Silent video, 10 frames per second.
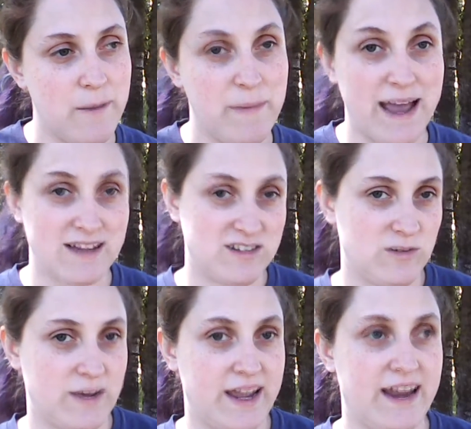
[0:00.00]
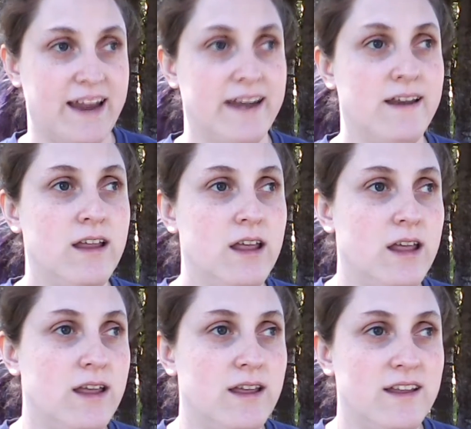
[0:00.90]
passed away, and
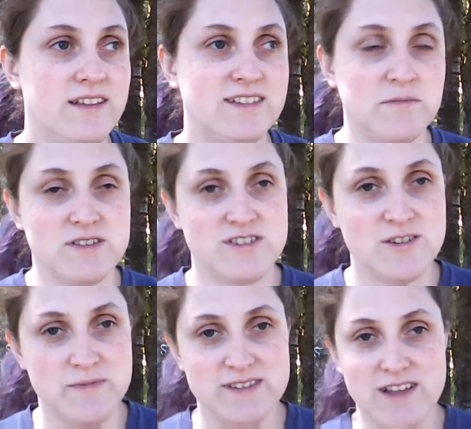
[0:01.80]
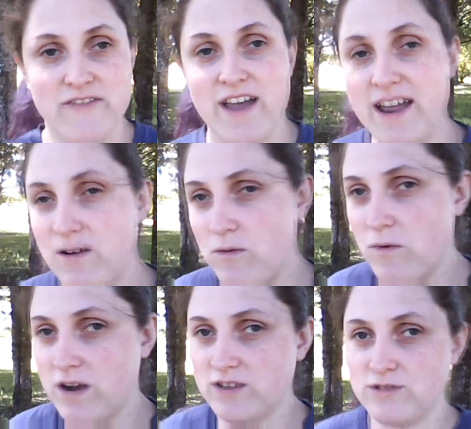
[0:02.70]
some of the stupid stuff I don't
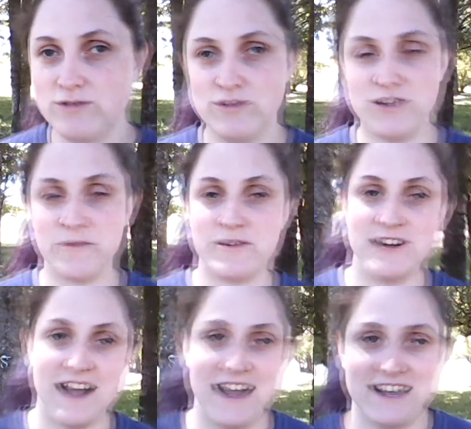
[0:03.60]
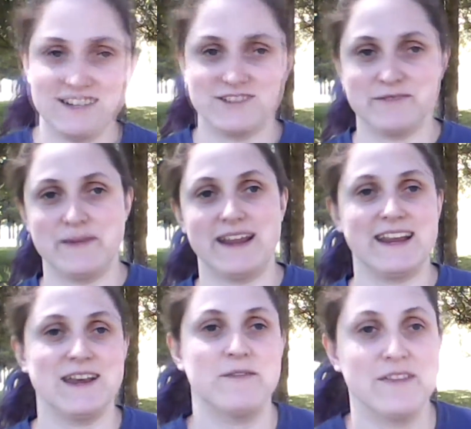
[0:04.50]
want to jeopardize or make
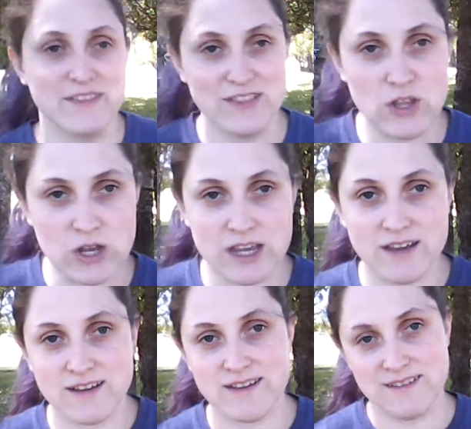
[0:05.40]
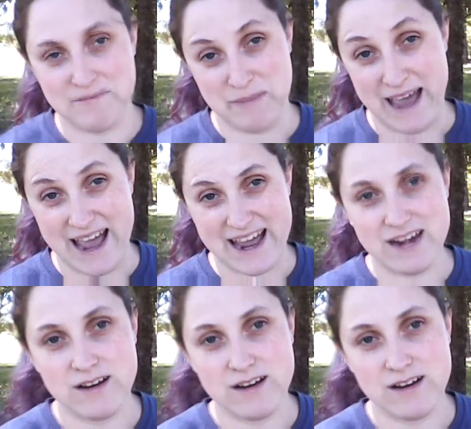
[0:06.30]
anyone look bad.